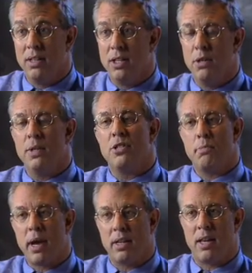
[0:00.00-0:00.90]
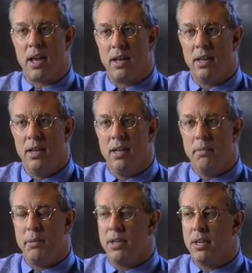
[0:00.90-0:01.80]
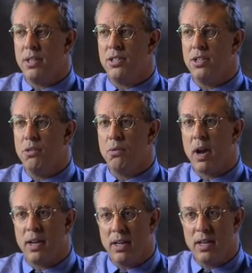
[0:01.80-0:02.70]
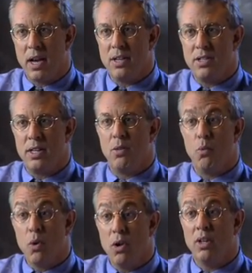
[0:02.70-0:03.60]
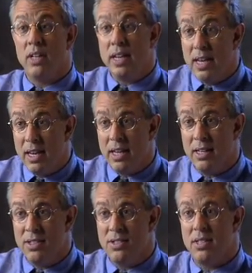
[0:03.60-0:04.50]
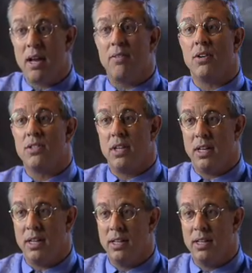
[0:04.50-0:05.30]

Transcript: You respect that because you recognize that the world needs diversity.